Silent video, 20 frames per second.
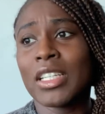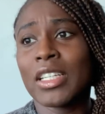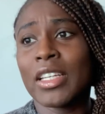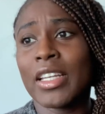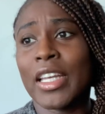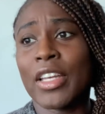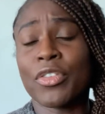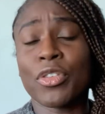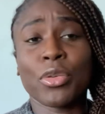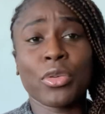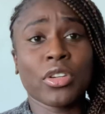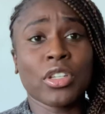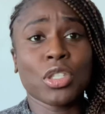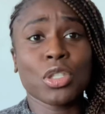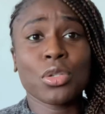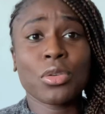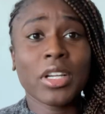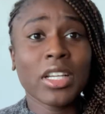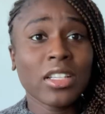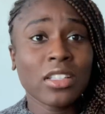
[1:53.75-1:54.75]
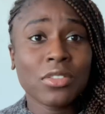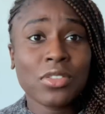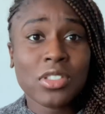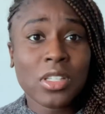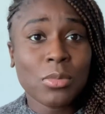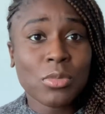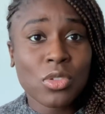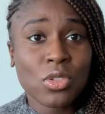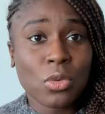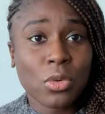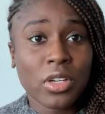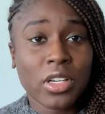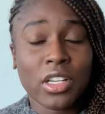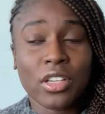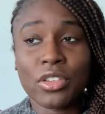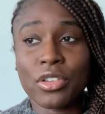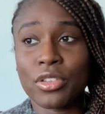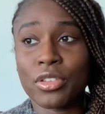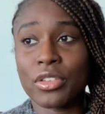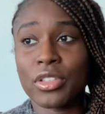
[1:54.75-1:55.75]
if you're in a trade of some sort and
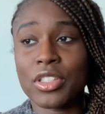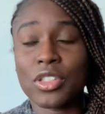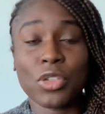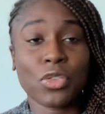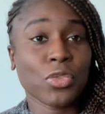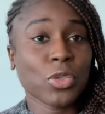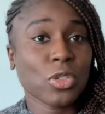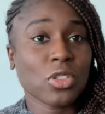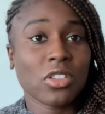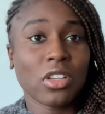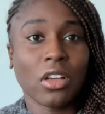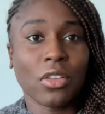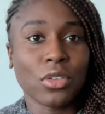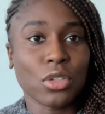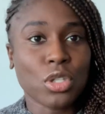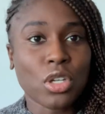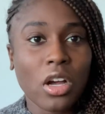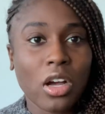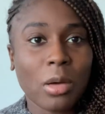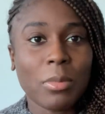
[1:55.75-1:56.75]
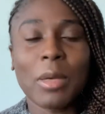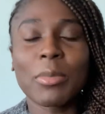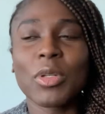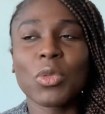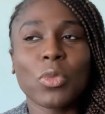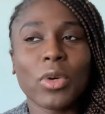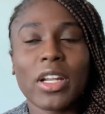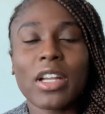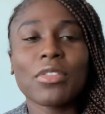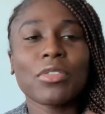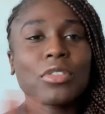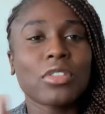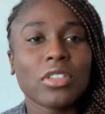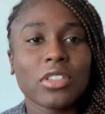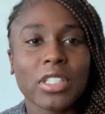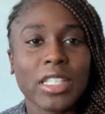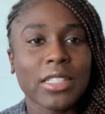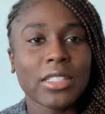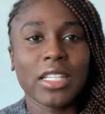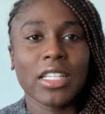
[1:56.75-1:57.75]
it's your first day on the job. I mean, whatever
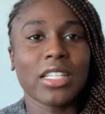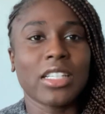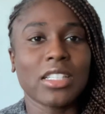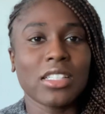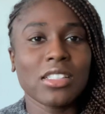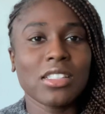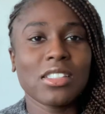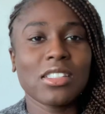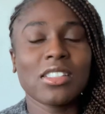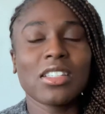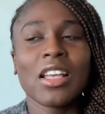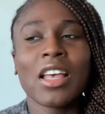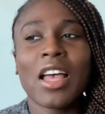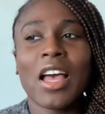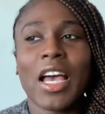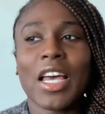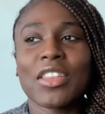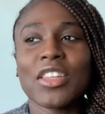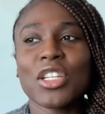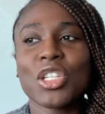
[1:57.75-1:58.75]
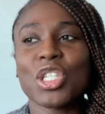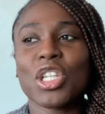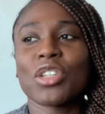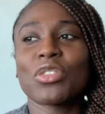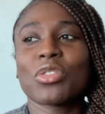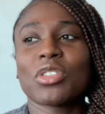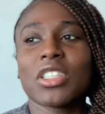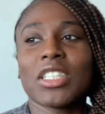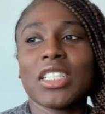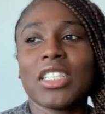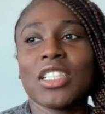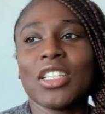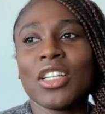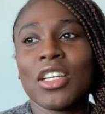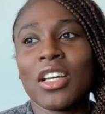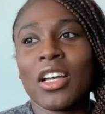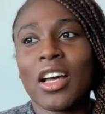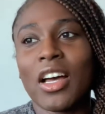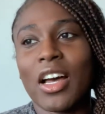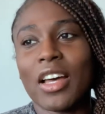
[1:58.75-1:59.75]
it is, I think generally
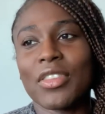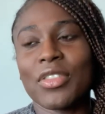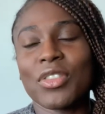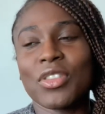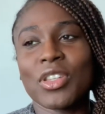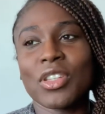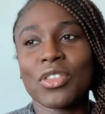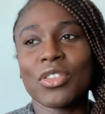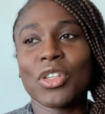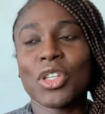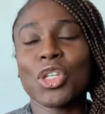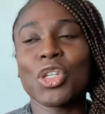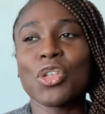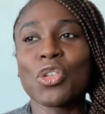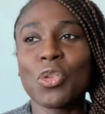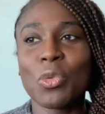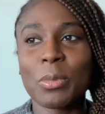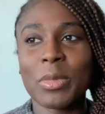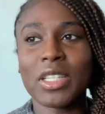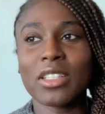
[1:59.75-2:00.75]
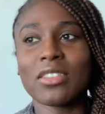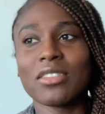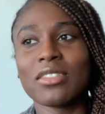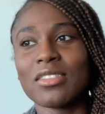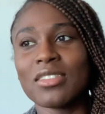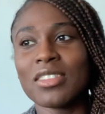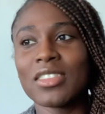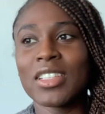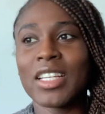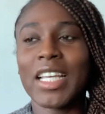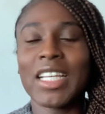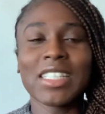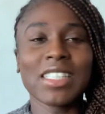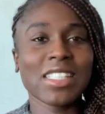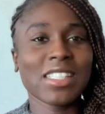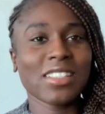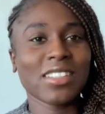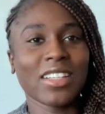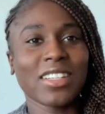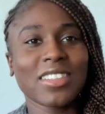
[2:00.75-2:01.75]
the human
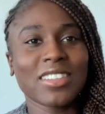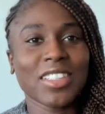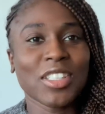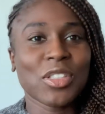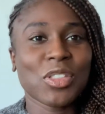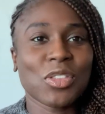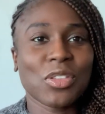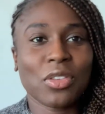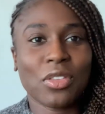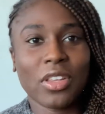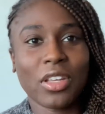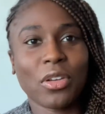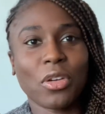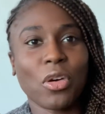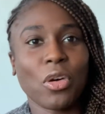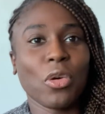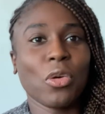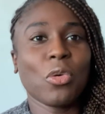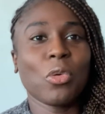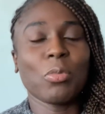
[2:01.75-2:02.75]
instinct is to think, oh